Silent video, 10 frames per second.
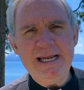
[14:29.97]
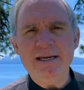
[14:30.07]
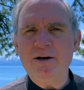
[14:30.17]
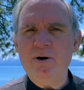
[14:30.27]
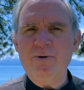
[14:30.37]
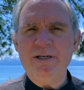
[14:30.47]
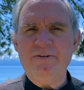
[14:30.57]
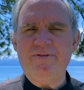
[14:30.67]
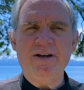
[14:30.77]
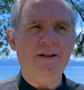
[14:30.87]
you know, and you
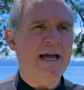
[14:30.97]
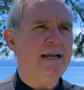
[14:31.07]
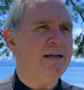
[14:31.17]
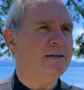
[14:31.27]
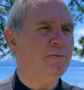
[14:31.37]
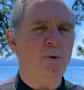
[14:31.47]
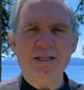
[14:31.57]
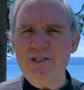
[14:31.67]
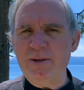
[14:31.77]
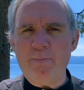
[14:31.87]
feel like,
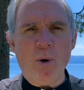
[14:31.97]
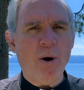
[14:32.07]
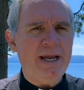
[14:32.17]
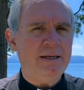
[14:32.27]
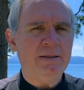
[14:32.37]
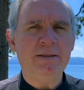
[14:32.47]
what's the point?